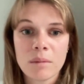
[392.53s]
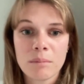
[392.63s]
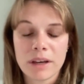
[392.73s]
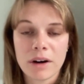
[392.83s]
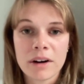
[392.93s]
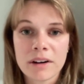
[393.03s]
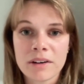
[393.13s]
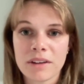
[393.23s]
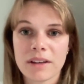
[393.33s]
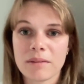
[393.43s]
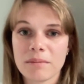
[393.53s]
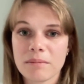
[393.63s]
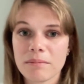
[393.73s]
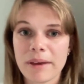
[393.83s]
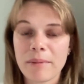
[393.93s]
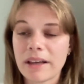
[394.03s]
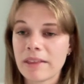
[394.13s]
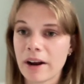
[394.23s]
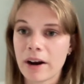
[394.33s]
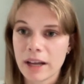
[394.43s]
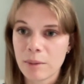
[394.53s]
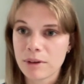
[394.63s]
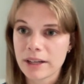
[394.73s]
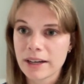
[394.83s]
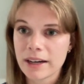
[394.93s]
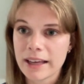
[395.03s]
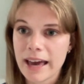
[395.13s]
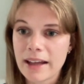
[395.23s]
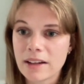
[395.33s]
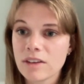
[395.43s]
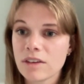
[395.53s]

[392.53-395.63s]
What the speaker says: PRs and maybe they aren't able to hit it again.